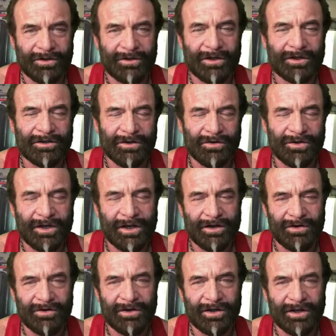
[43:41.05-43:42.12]
let's go
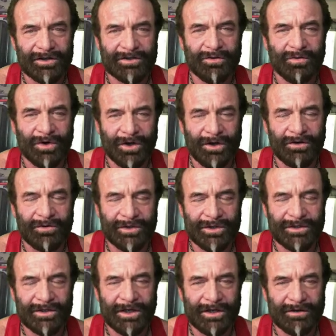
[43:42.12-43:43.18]
down your list of where you would
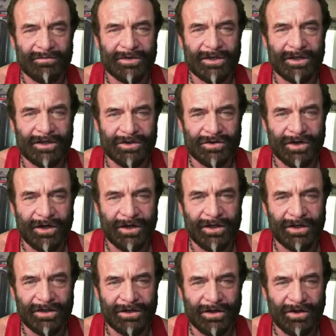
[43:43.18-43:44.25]
send them to get
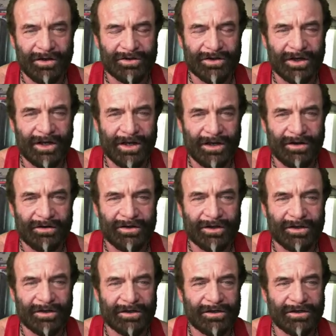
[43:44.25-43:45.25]
training and knowledge on how to